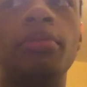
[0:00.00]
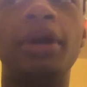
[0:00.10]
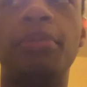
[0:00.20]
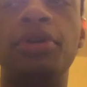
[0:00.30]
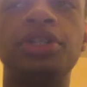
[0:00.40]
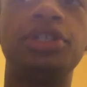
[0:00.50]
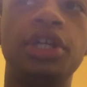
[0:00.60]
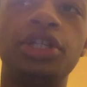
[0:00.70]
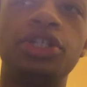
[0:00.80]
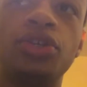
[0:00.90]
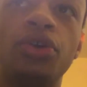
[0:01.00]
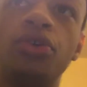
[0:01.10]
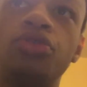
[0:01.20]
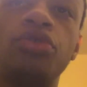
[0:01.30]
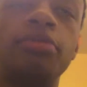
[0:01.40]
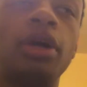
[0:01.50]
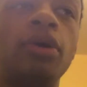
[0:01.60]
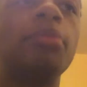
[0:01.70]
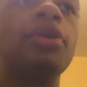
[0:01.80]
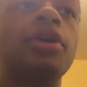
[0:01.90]
my presentations or go through one of my
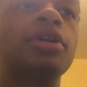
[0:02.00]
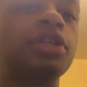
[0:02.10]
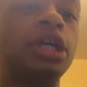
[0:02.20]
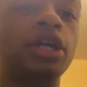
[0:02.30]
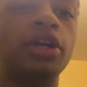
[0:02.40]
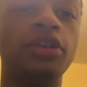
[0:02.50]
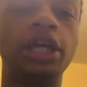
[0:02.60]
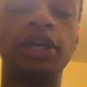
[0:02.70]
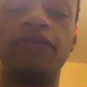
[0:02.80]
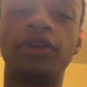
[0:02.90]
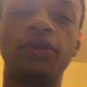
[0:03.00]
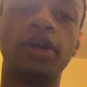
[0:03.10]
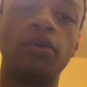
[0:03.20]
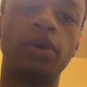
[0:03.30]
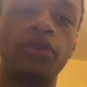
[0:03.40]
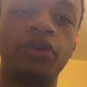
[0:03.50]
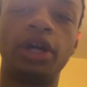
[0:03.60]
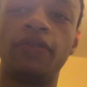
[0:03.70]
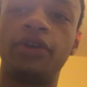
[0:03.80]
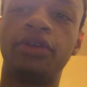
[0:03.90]
webinars, they can figure out whether or
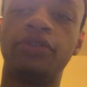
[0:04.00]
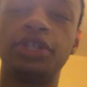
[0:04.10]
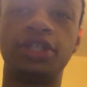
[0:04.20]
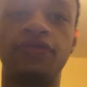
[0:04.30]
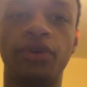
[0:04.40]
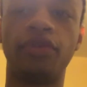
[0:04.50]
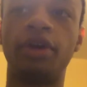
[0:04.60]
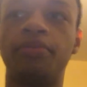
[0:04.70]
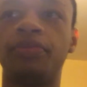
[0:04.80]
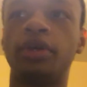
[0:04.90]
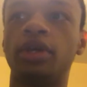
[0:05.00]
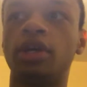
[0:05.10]
not this is for them.